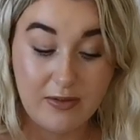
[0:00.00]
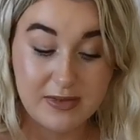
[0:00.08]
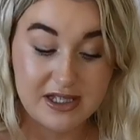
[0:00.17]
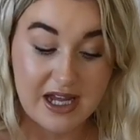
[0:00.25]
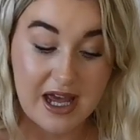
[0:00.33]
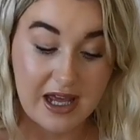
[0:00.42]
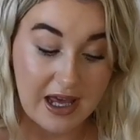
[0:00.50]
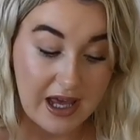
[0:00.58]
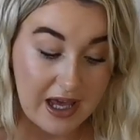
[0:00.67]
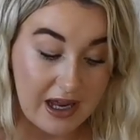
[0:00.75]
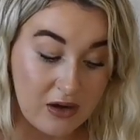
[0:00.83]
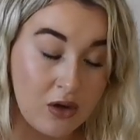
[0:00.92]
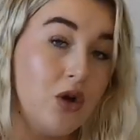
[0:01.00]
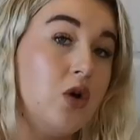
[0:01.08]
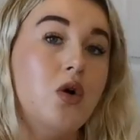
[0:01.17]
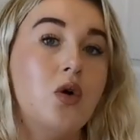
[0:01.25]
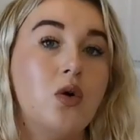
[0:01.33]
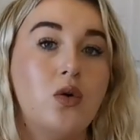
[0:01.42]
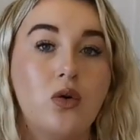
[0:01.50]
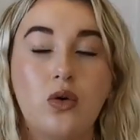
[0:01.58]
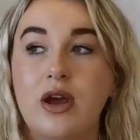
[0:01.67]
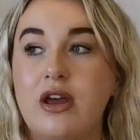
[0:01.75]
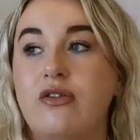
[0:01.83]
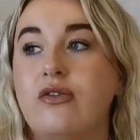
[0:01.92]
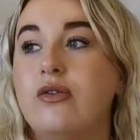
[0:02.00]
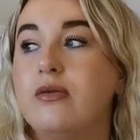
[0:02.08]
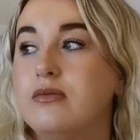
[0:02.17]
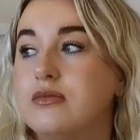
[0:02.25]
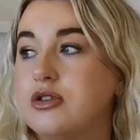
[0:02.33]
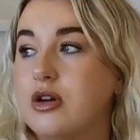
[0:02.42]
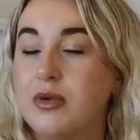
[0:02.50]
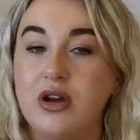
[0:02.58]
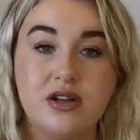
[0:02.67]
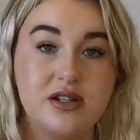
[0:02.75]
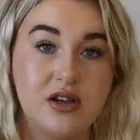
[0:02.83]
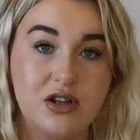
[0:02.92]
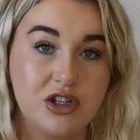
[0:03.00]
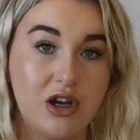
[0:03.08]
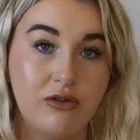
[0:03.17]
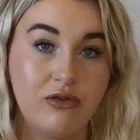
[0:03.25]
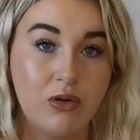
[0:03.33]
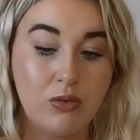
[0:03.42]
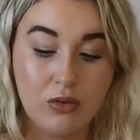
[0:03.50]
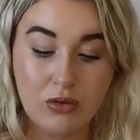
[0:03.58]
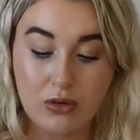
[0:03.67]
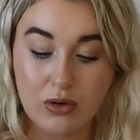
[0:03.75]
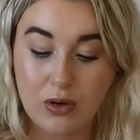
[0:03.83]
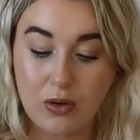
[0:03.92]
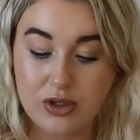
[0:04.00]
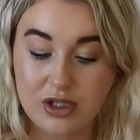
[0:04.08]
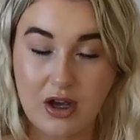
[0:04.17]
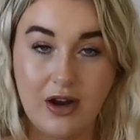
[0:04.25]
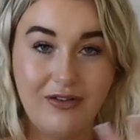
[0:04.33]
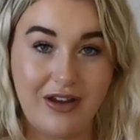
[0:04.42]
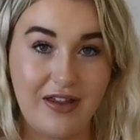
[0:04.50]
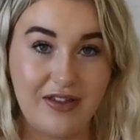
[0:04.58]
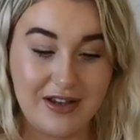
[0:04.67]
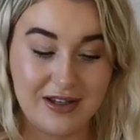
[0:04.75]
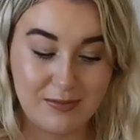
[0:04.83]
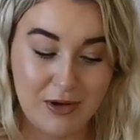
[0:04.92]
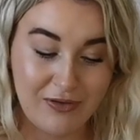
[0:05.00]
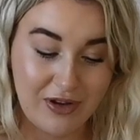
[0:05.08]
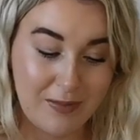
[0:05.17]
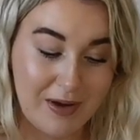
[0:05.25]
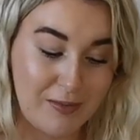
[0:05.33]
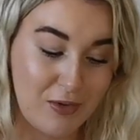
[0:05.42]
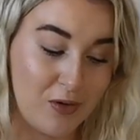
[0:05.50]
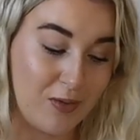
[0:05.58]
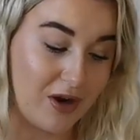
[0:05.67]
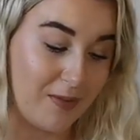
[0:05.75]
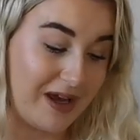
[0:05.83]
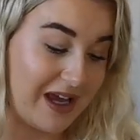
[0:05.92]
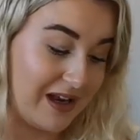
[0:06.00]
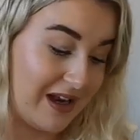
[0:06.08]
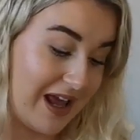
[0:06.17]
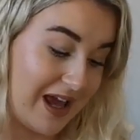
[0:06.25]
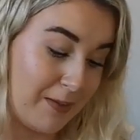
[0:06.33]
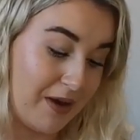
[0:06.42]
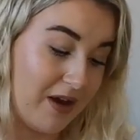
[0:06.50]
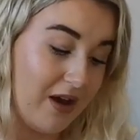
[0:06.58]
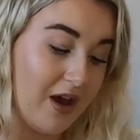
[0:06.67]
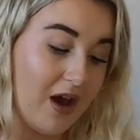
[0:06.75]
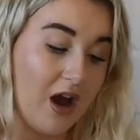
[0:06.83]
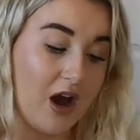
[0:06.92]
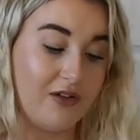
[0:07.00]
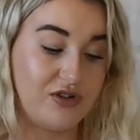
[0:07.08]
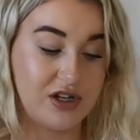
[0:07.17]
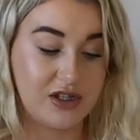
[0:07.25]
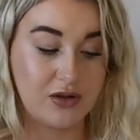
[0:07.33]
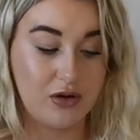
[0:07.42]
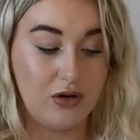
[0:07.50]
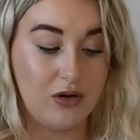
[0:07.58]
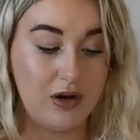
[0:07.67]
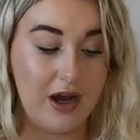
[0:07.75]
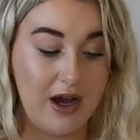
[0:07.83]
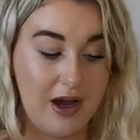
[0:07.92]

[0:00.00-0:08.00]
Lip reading: staying in, or if Tom and I decide to go for a walk to kind of get things moving a bit more when I'm in labour, I've just got